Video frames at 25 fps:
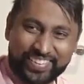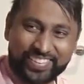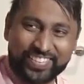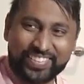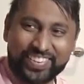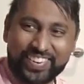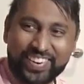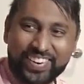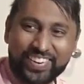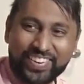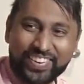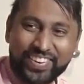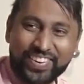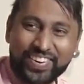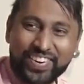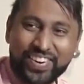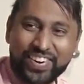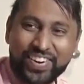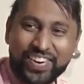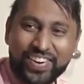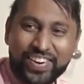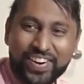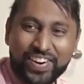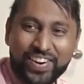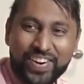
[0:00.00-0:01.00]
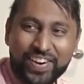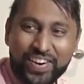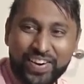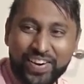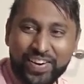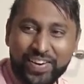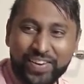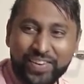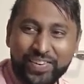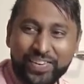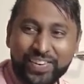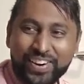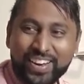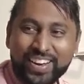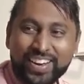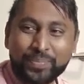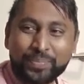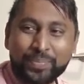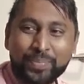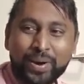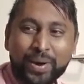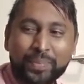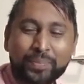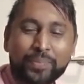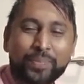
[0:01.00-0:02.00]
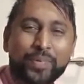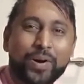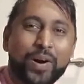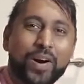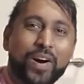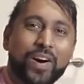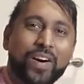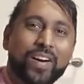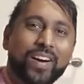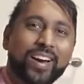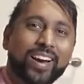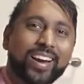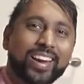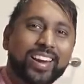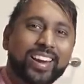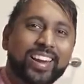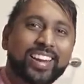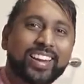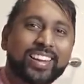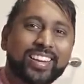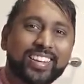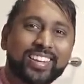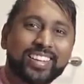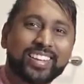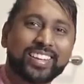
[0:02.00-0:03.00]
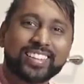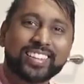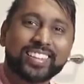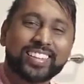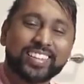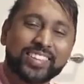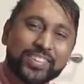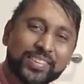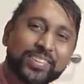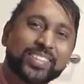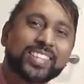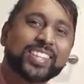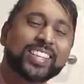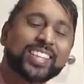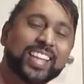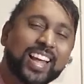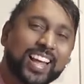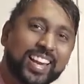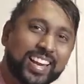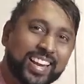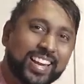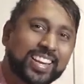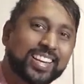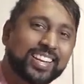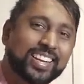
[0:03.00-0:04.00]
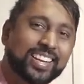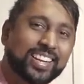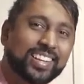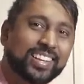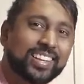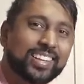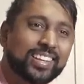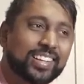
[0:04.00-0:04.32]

Oh, my boy! Did you see that ending?